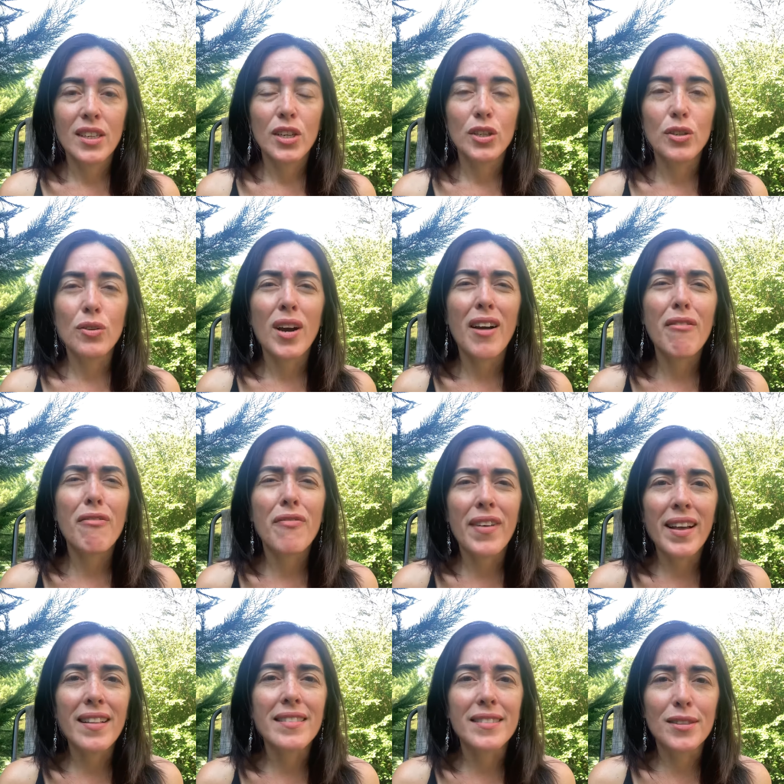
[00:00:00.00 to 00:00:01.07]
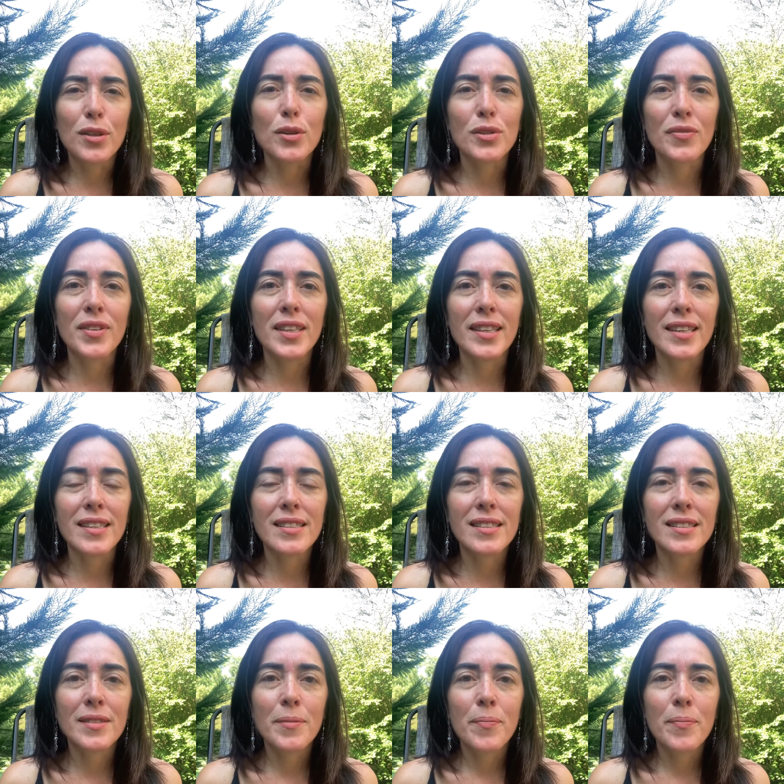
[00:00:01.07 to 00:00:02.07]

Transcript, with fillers: You have felt those feelings.